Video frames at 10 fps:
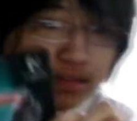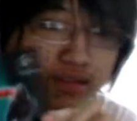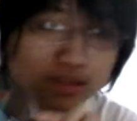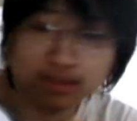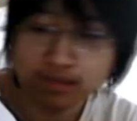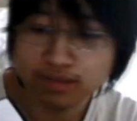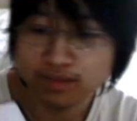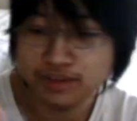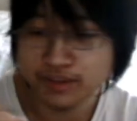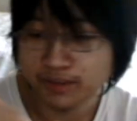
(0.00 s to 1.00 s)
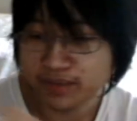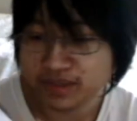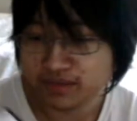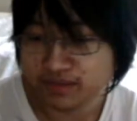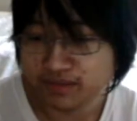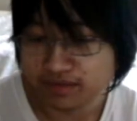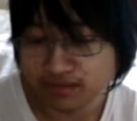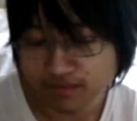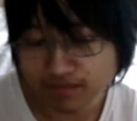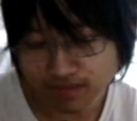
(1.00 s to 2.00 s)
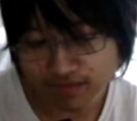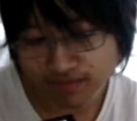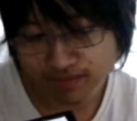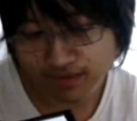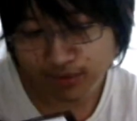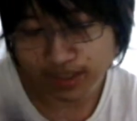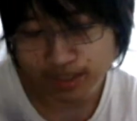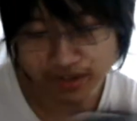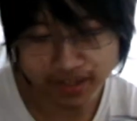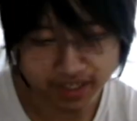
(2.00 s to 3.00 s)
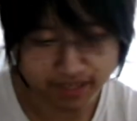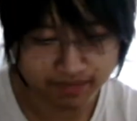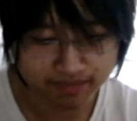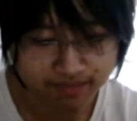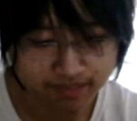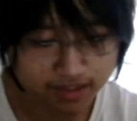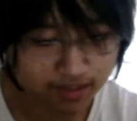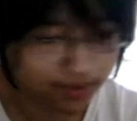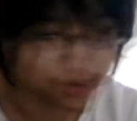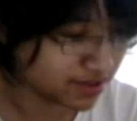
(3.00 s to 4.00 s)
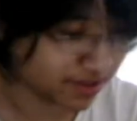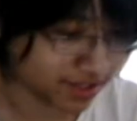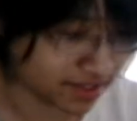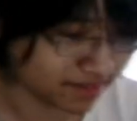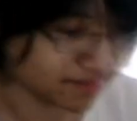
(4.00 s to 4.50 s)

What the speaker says: The stupid quick start guide. It's the quick start guide.